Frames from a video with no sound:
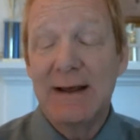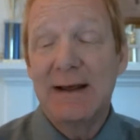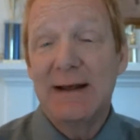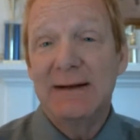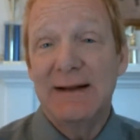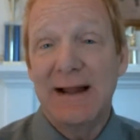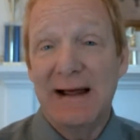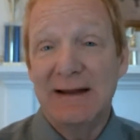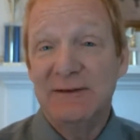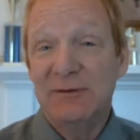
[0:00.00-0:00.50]

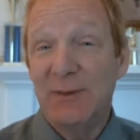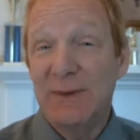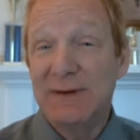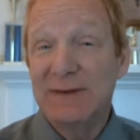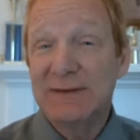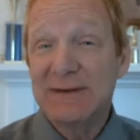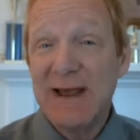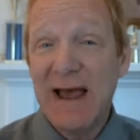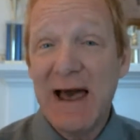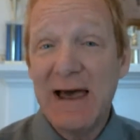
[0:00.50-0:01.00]
Last
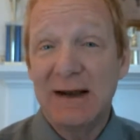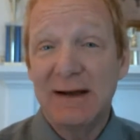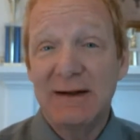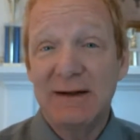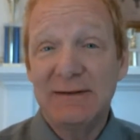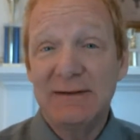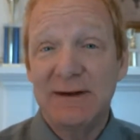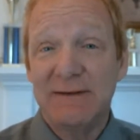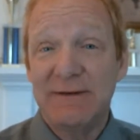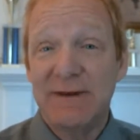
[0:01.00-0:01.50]
week's
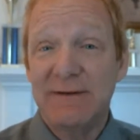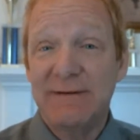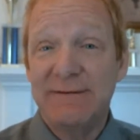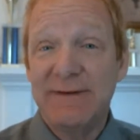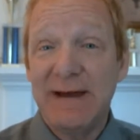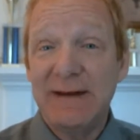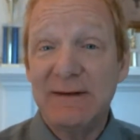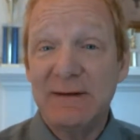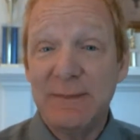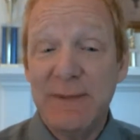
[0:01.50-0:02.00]
catalyst of the
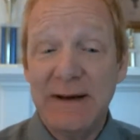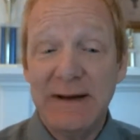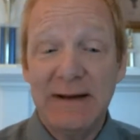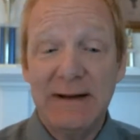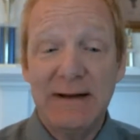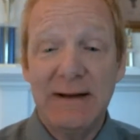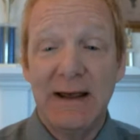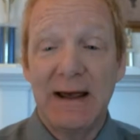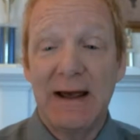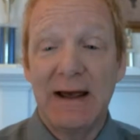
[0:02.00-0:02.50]
Fed's
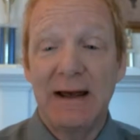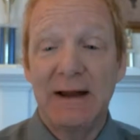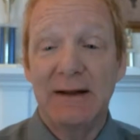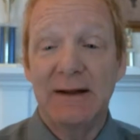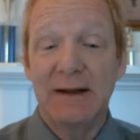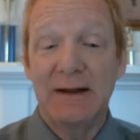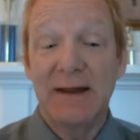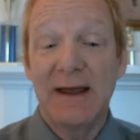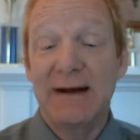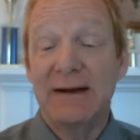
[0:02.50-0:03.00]
meeting
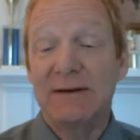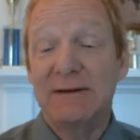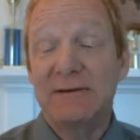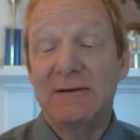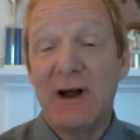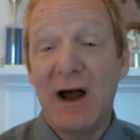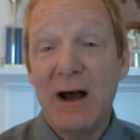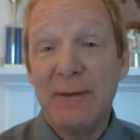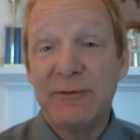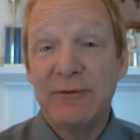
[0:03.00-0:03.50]
and the latest
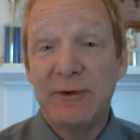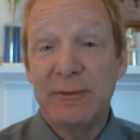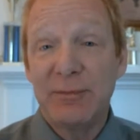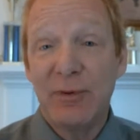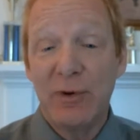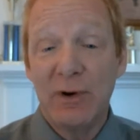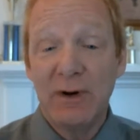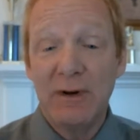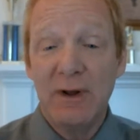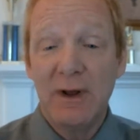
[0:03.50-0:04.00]
jobs
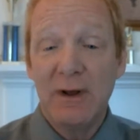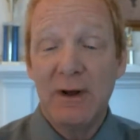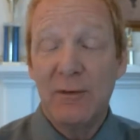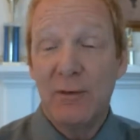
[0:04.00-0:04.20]
report,